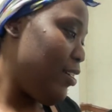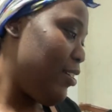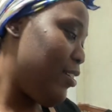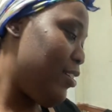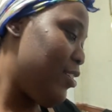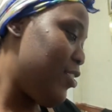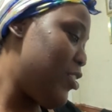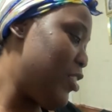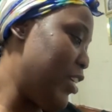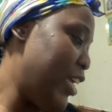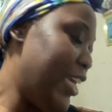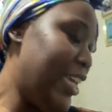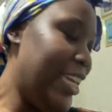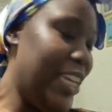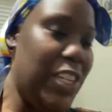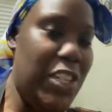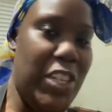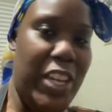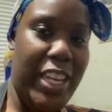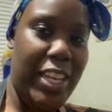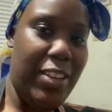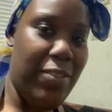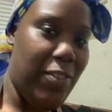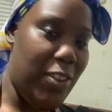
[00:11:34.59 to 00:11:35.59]

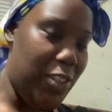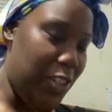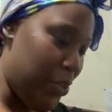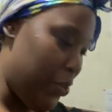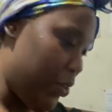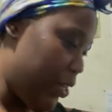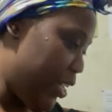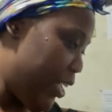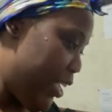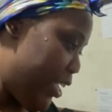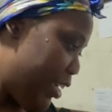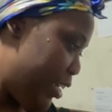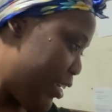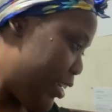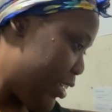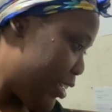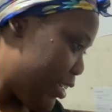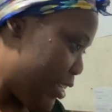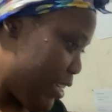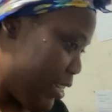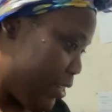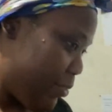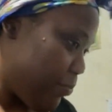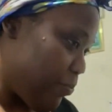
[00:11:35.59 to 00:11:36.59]
shaky video at the end, and
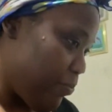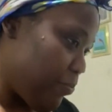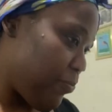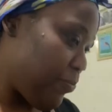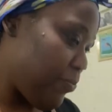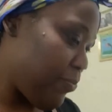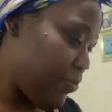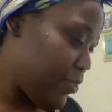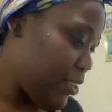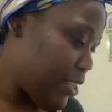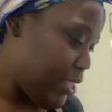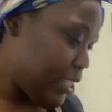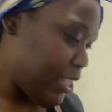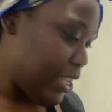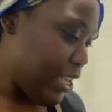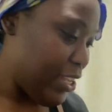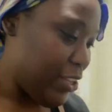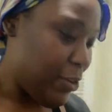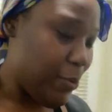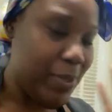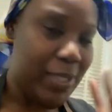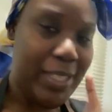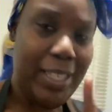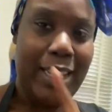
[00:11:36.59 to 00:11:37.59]
then yeah,
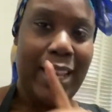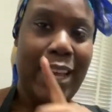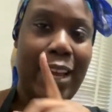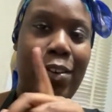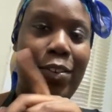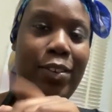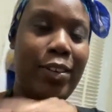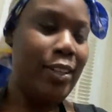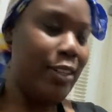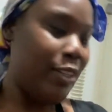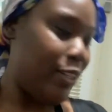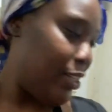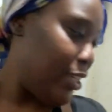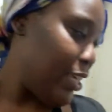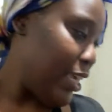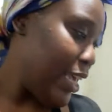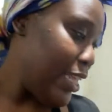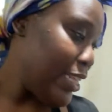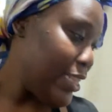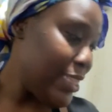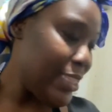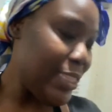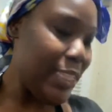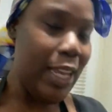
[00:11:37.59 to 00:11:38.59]
you'll see that on
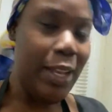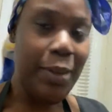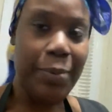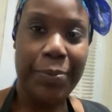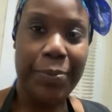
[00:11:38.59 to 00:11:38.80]
Insta.